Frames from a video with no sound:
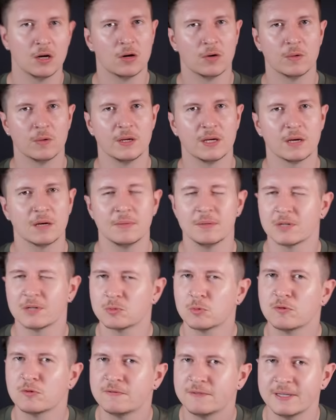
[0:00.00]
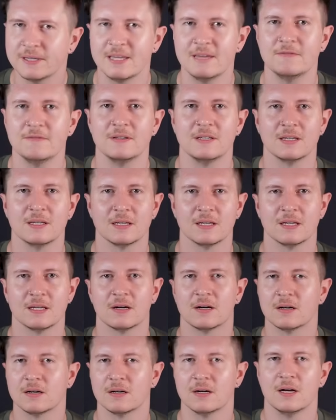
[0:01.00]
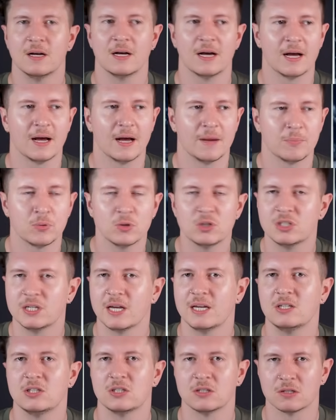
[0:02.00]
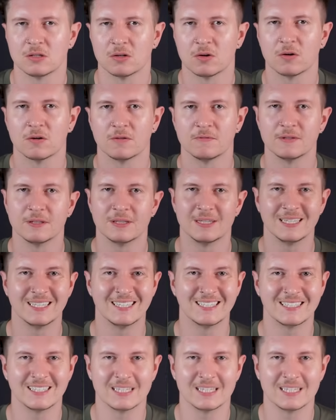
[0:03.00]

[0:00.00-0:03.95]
we can be much more forgiving in our appreciation of these